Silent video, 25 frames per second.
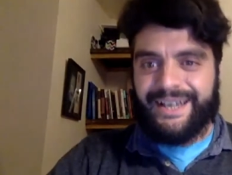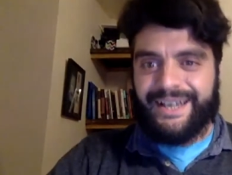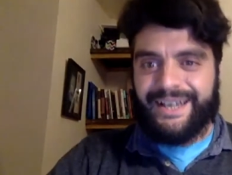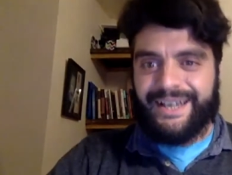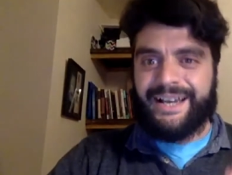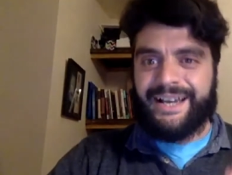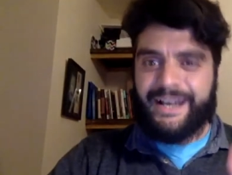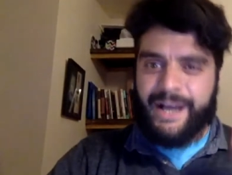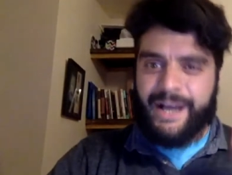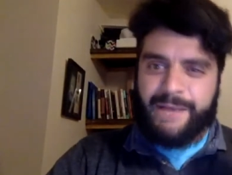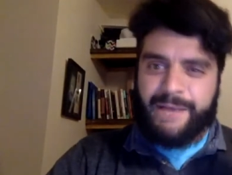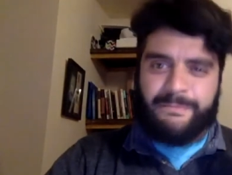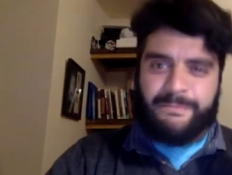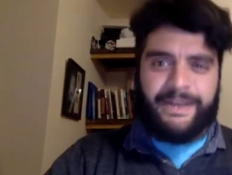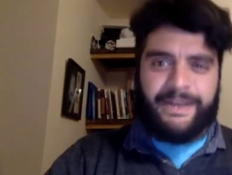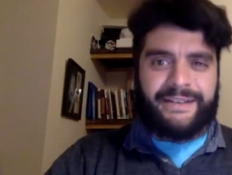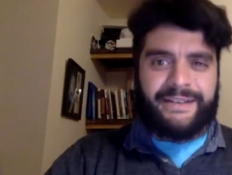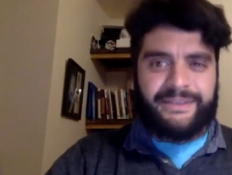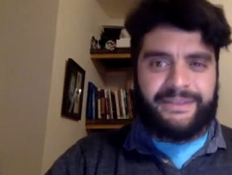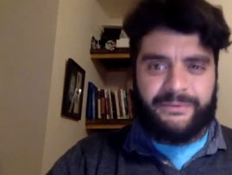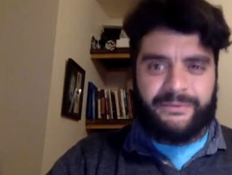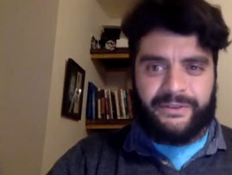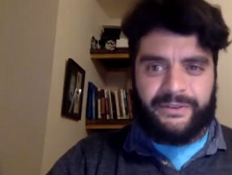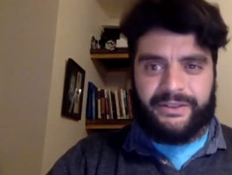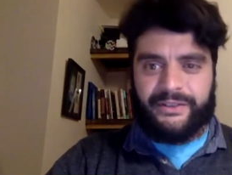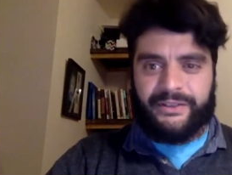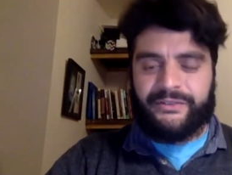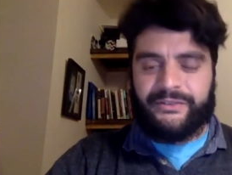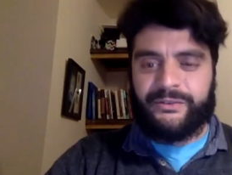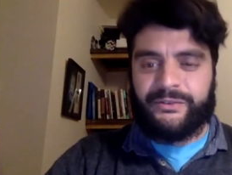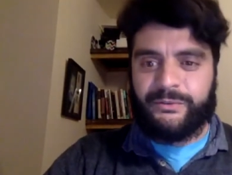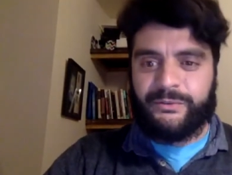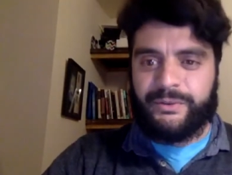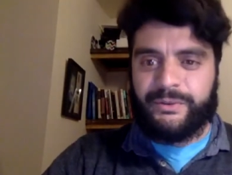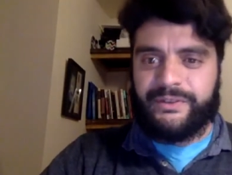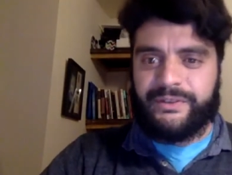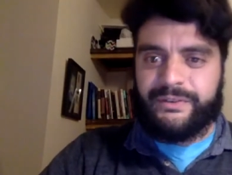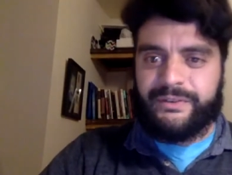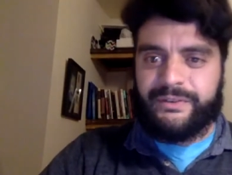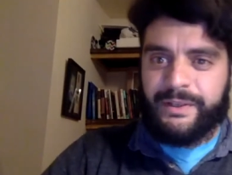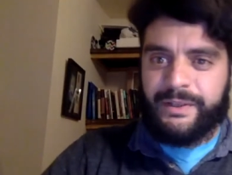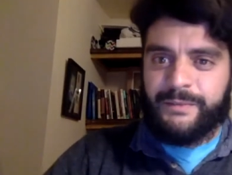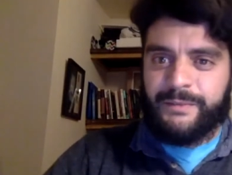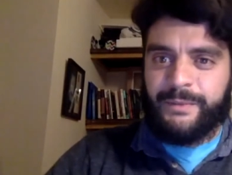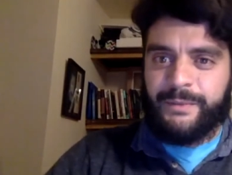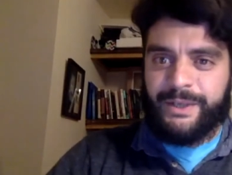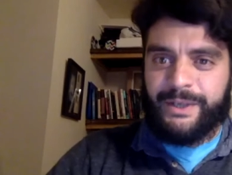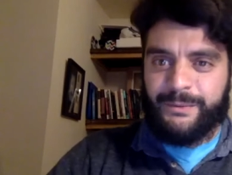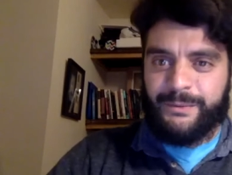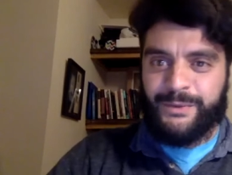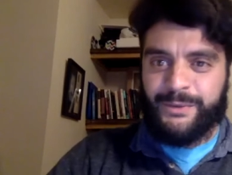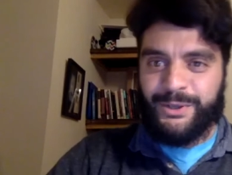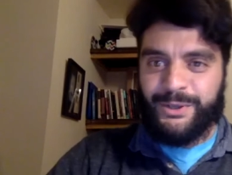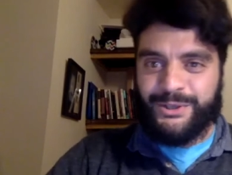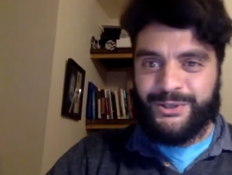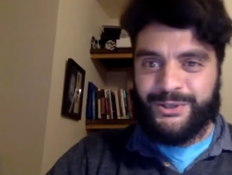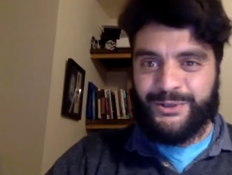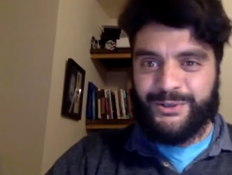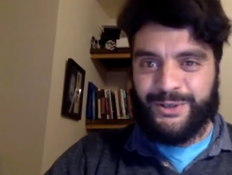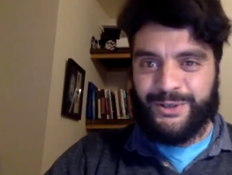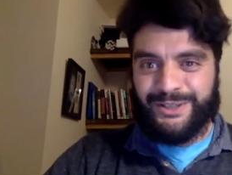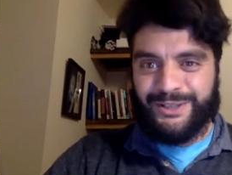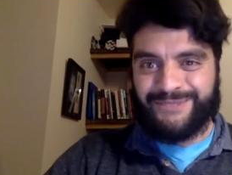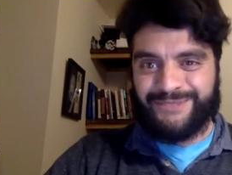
I, I might so have understood what you meant, but I'm not sure.